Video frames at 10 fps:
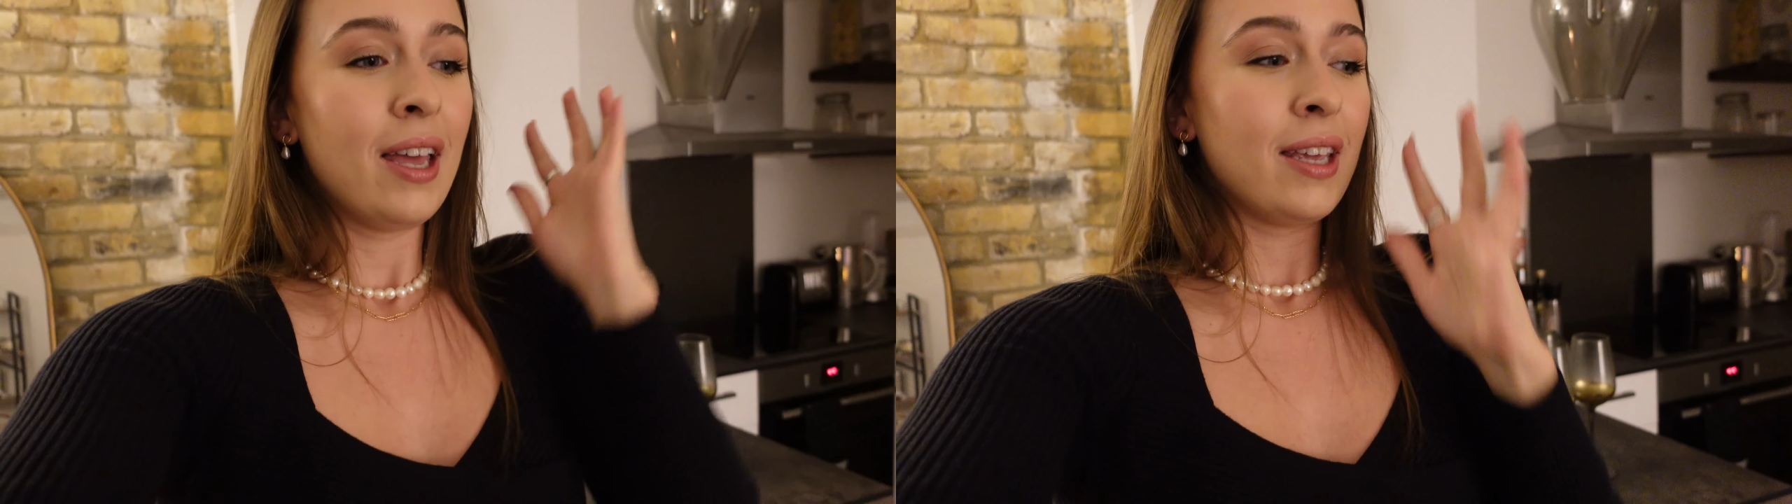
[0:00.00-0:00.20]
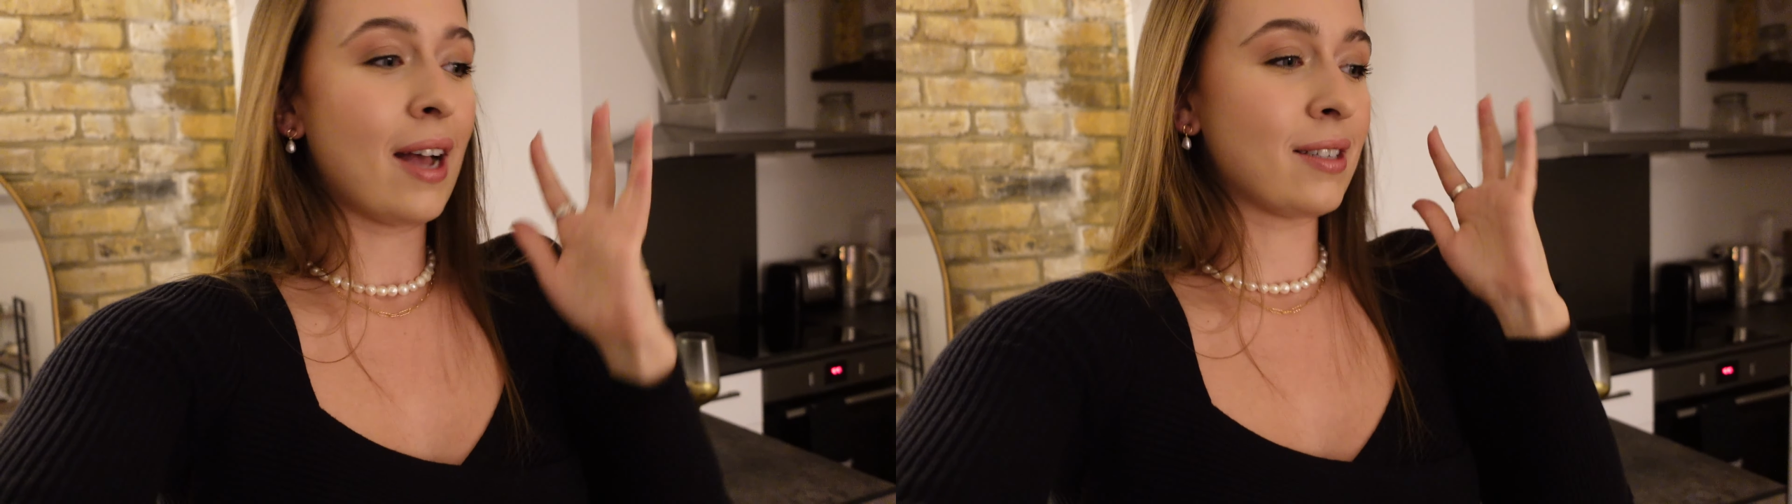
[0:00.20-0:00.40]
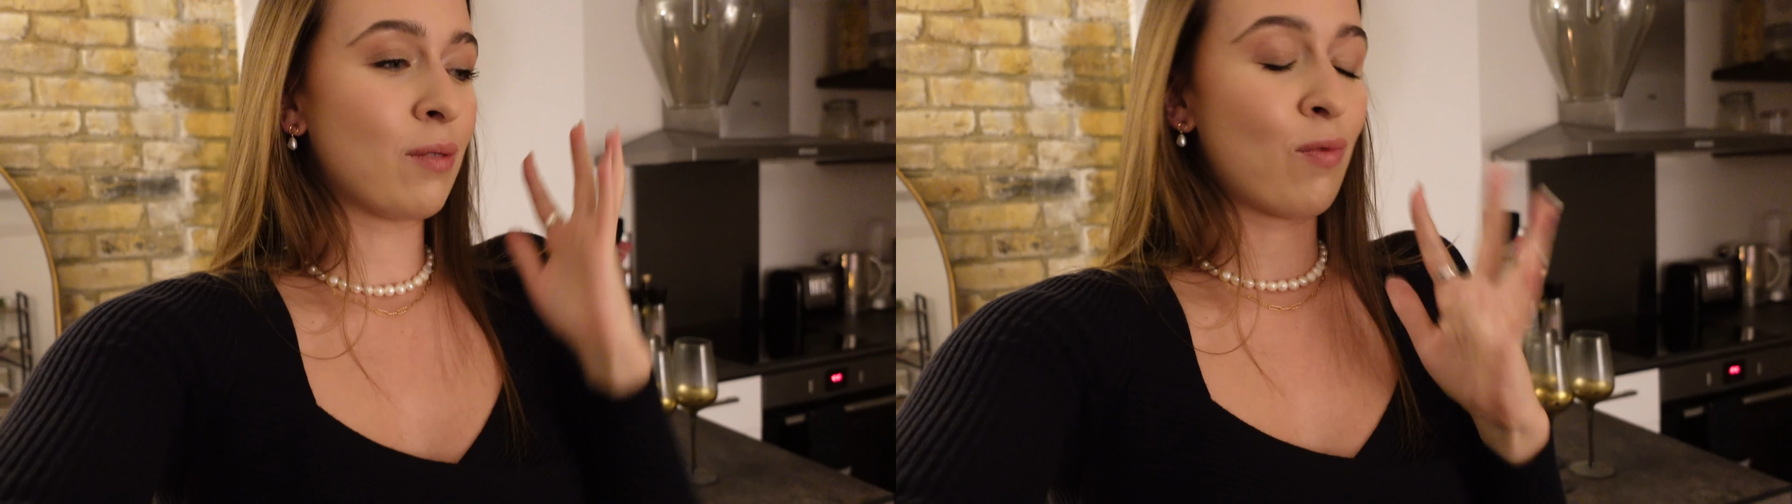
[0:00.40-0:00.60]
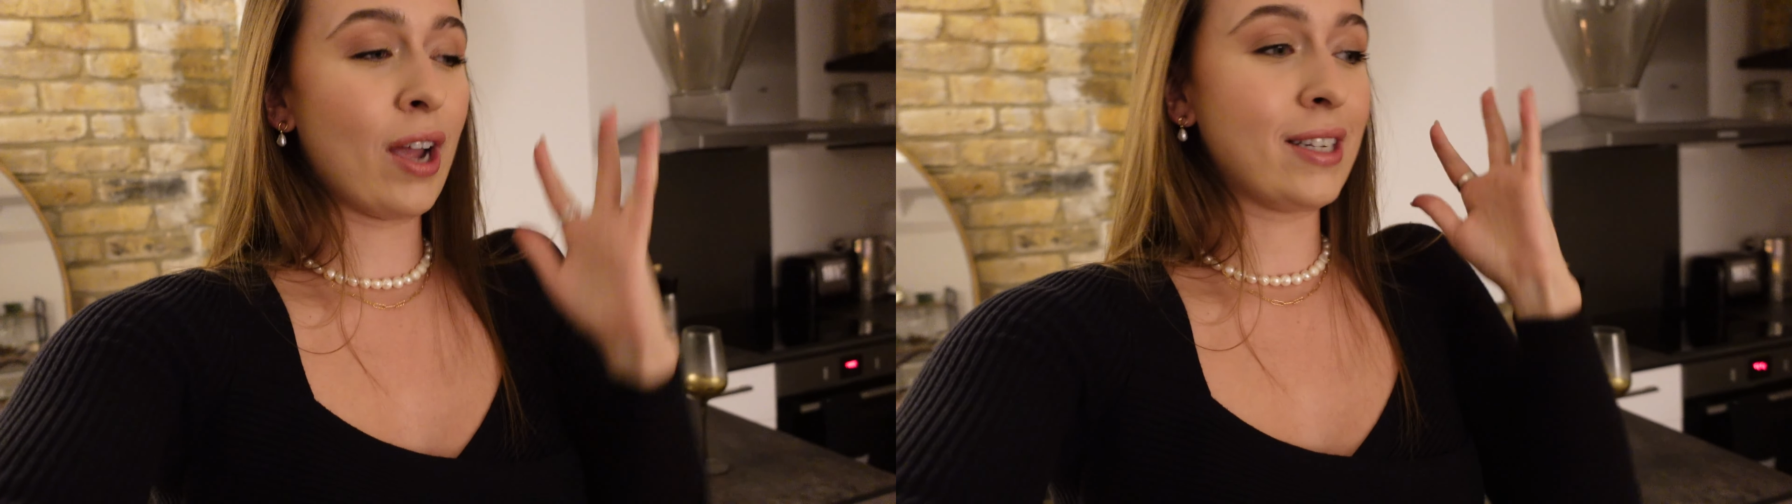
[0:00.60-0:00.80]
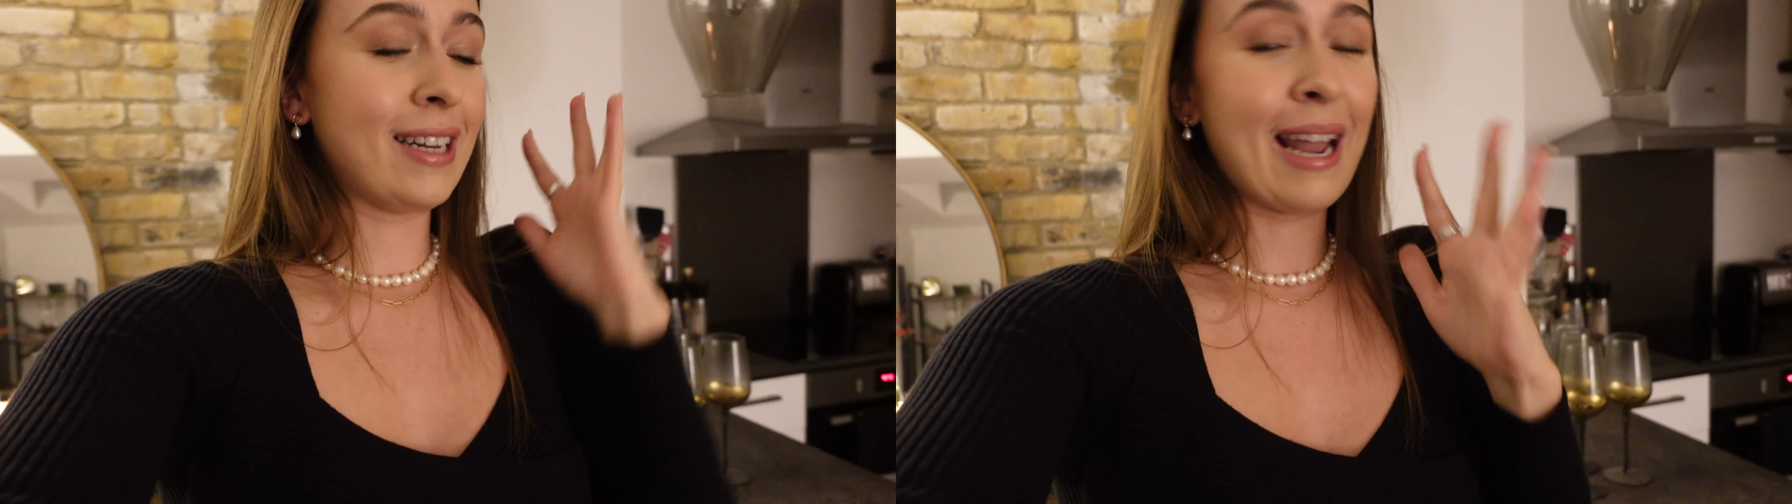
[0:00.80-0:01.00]
yes,
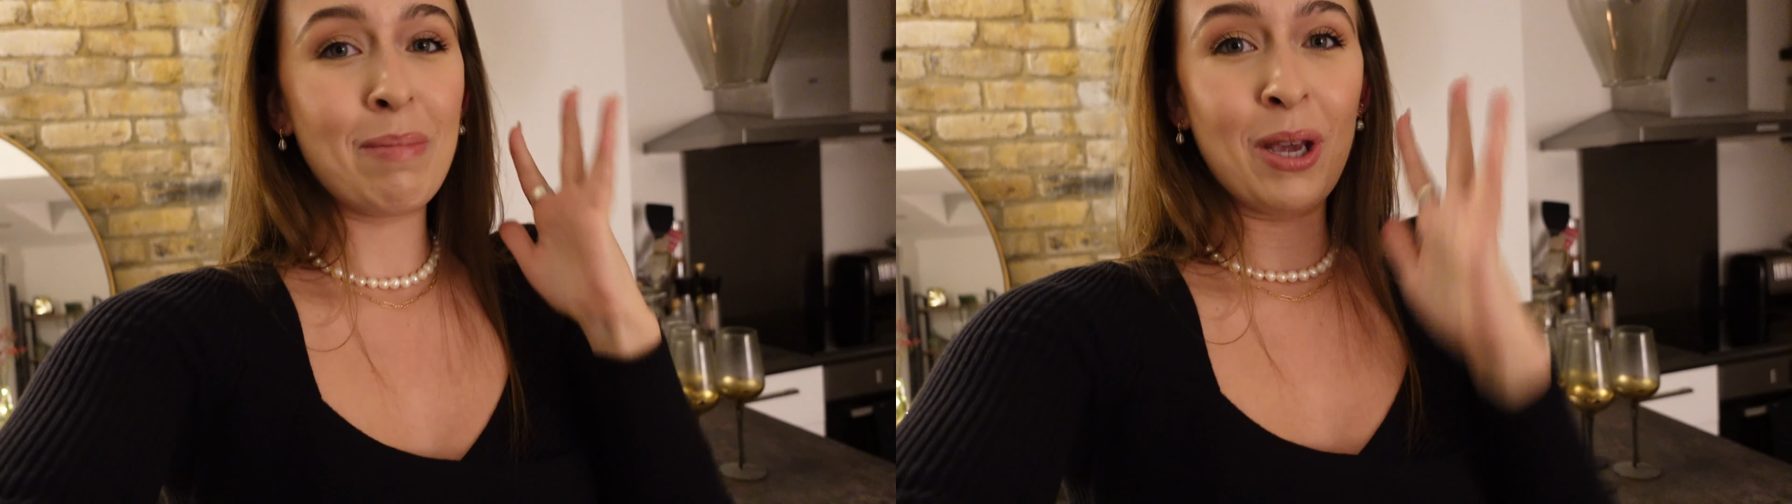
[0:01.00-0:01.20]
right, let me